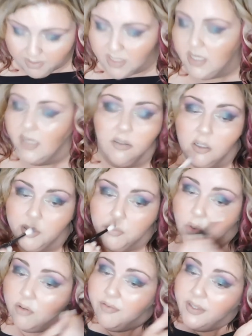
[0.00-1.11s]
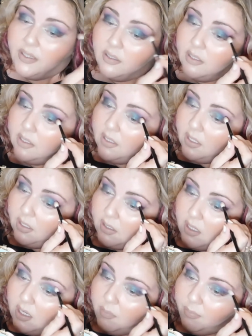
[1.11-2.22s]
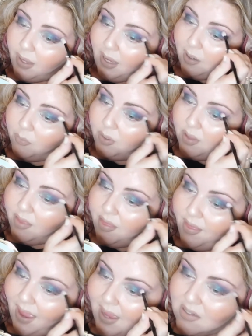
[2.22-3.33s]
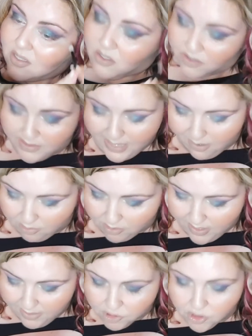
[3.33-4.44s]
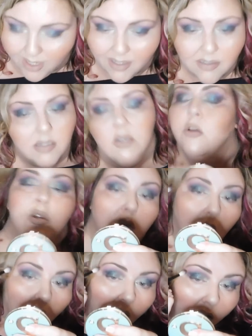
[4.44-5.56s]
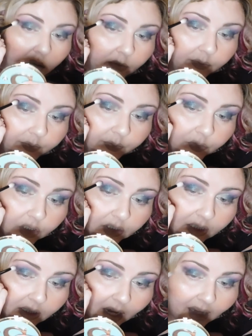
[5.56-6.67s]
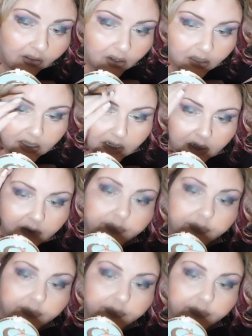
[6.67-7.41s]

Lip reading: going to take a little bit more Villain and come back with that just on this outer edge, guys. Just because I lost